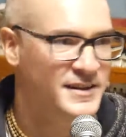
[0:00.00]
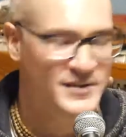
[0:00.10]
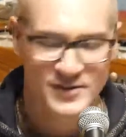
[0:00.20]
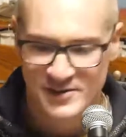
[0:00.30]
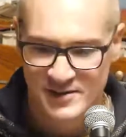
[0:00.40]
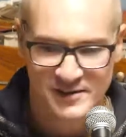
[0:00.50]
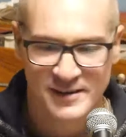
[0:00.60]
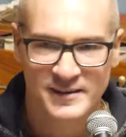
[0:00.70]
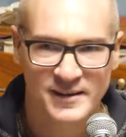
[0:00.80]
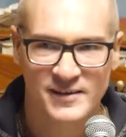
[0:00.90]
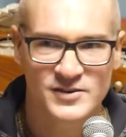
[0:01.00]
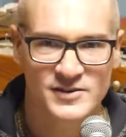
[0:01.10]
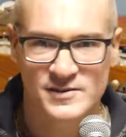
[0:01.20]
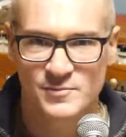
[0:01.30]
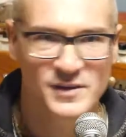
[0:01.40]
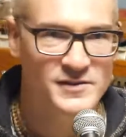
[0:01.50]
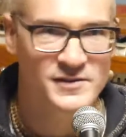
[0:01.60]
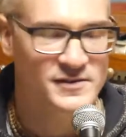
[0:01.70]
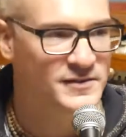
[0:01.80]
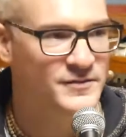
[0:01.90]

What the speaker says: Just intelligence means